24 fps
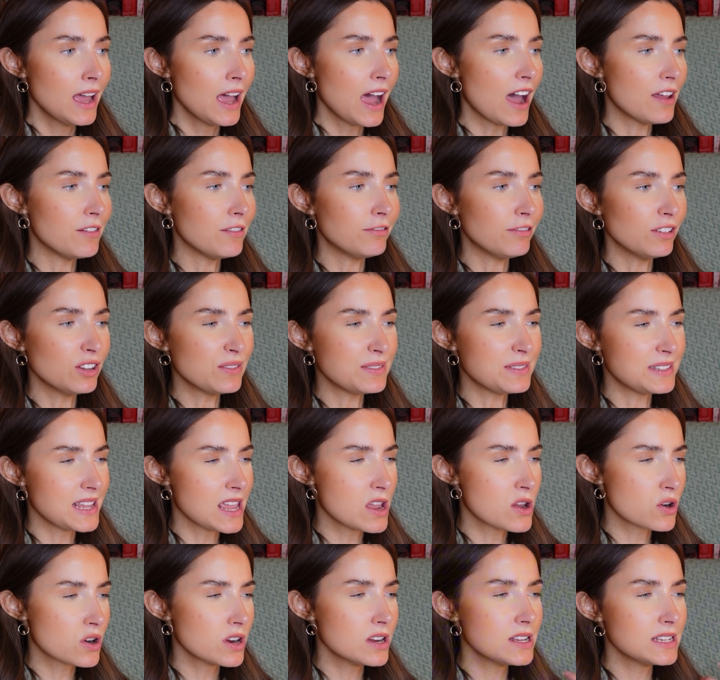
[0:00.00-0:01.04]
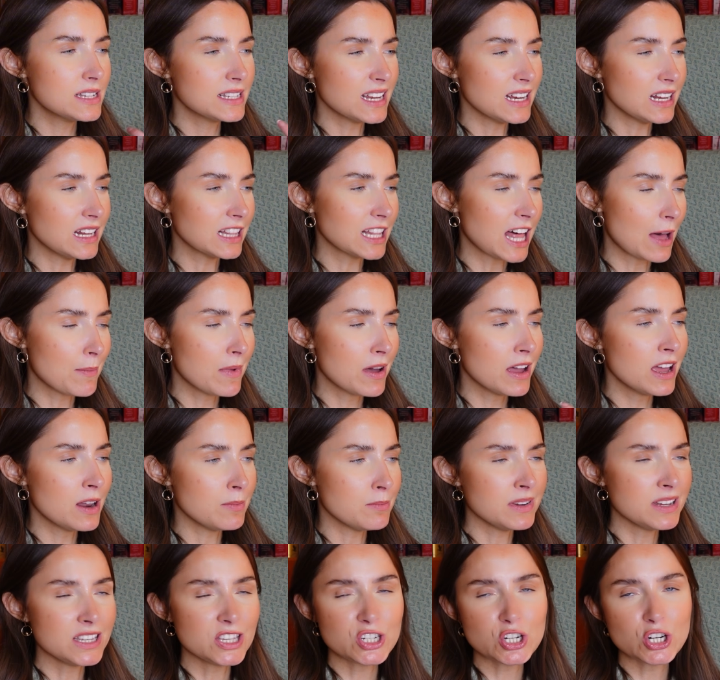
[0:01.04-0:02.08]
and full of secrets and glamour and
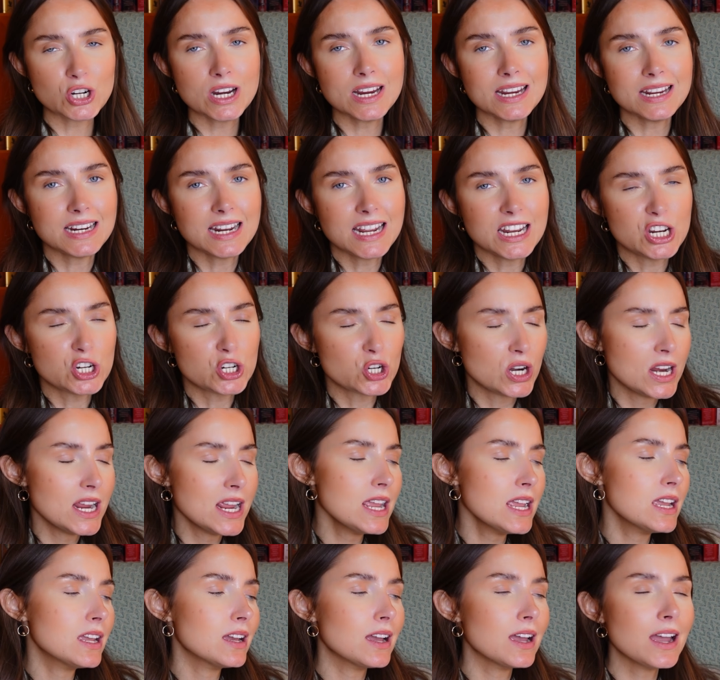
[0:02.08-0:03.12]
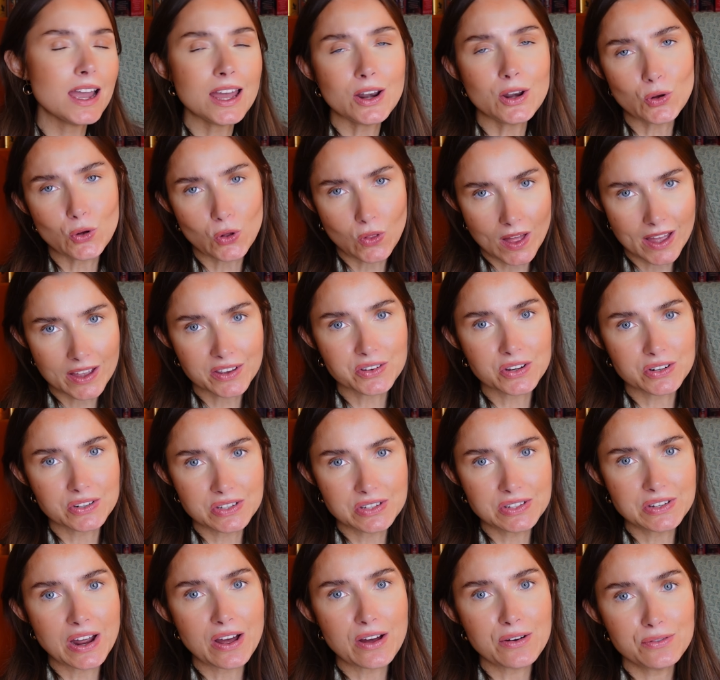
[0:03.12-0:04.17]
mystery and intrigue and all that good
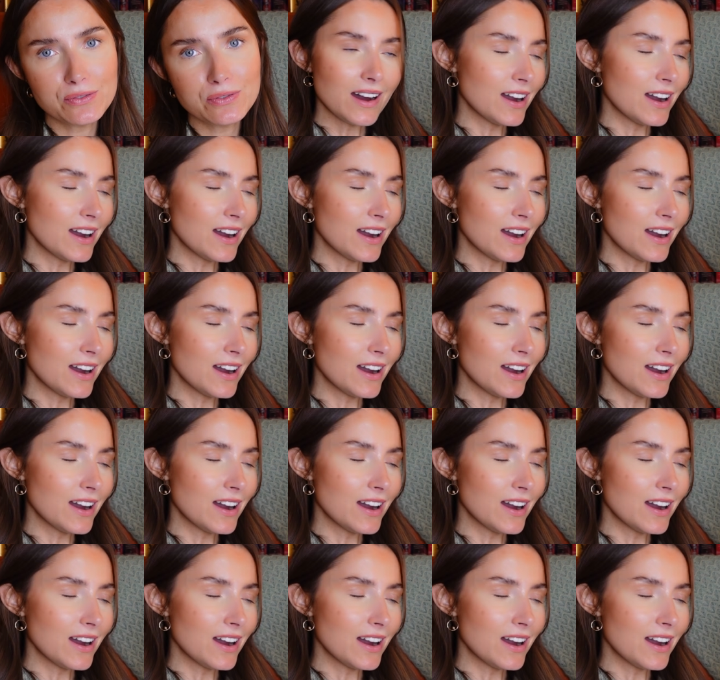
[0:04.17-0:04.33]
stuff.